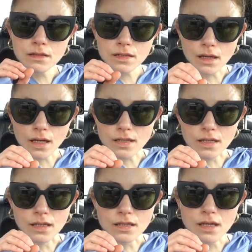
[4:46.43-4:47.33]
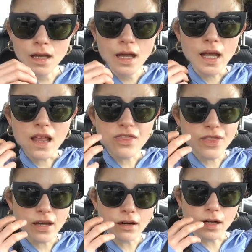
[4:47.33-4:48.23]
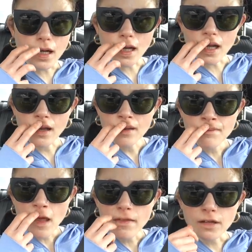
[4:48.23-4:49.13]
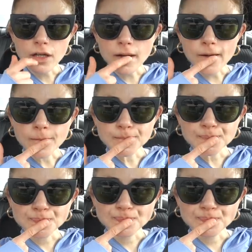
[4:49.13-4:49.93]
sizes, in theory, you know,